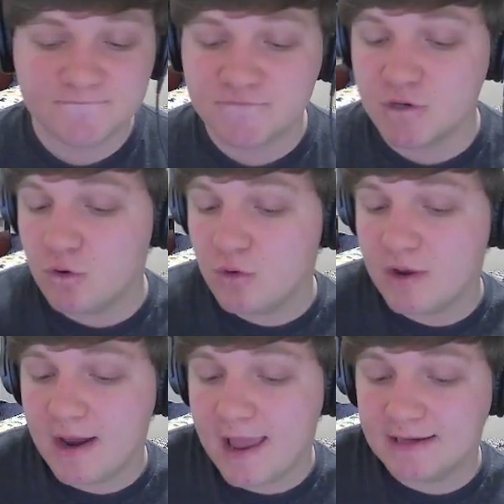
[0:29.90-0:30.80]
go
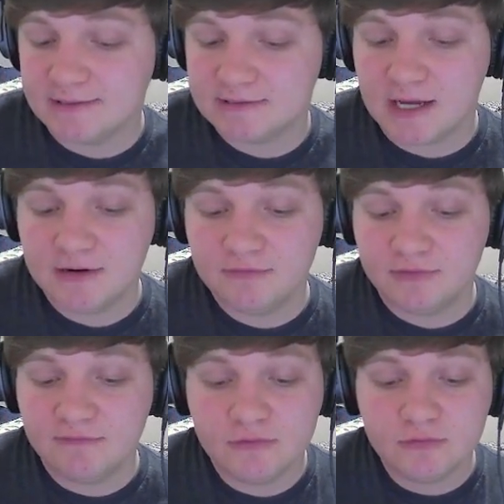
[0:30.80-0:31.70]
and kind
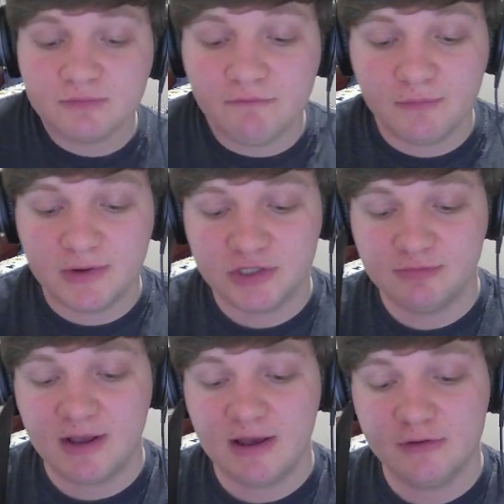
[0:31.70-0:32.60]
of give you some information
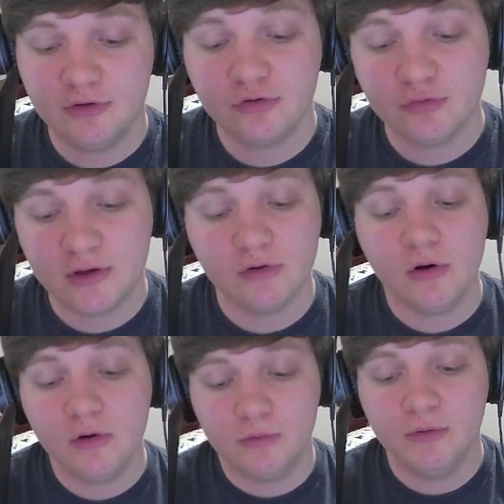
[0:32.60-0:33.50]
about how you can create your
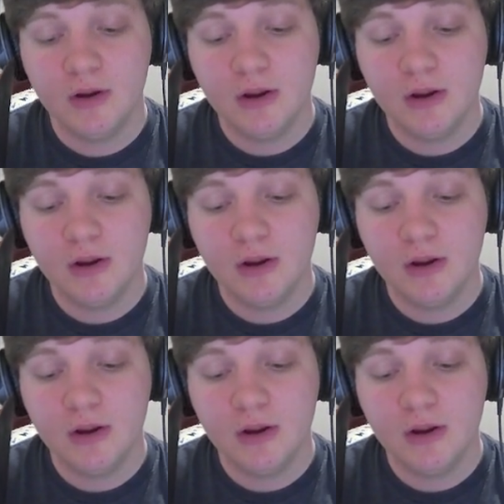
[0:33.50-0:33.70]
own